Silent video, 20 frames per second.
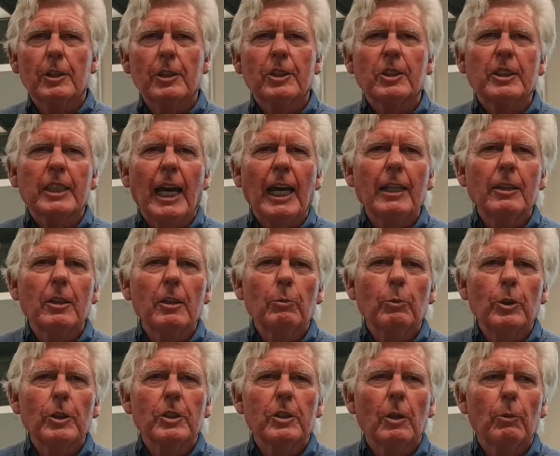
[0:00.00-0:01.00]
The standard
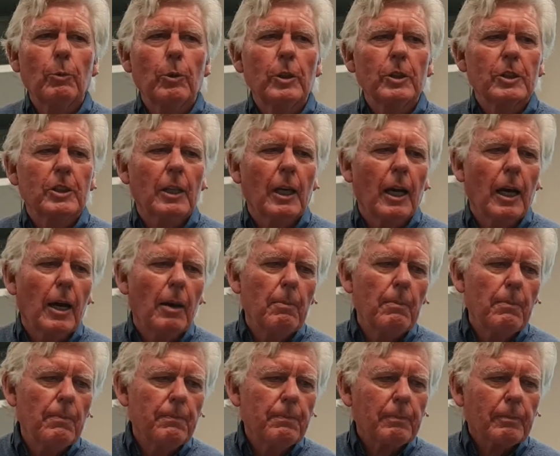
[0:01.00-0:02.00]
was
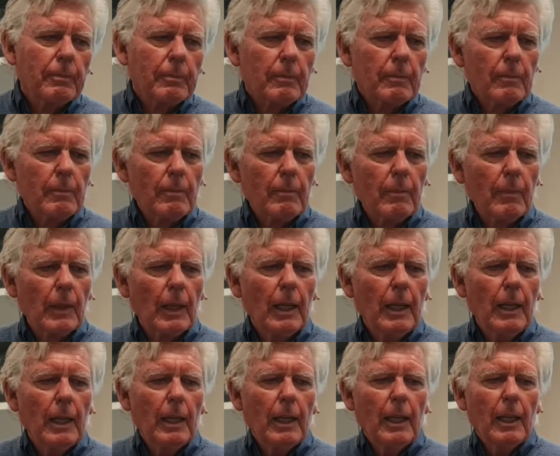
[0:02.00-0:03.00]

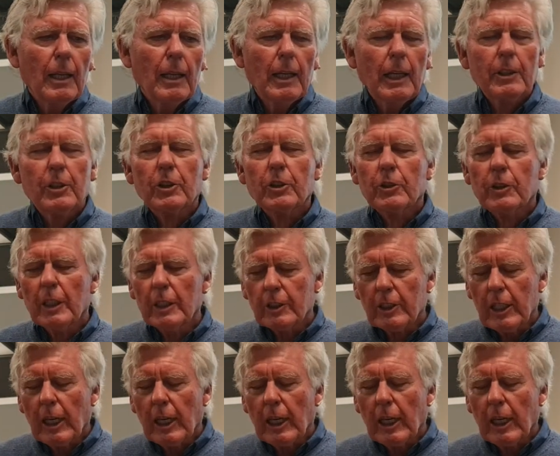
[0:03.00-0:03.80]
It